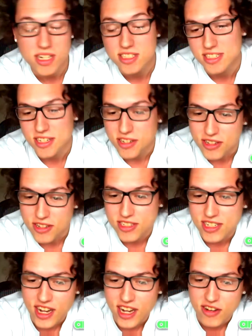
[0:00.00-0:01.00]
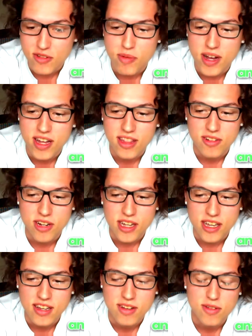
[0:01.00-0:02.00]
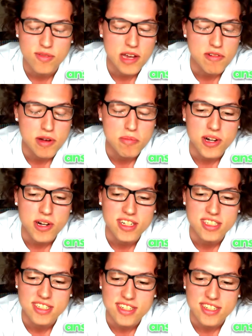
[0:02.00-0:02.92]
So those are kind of my 3 favorite books.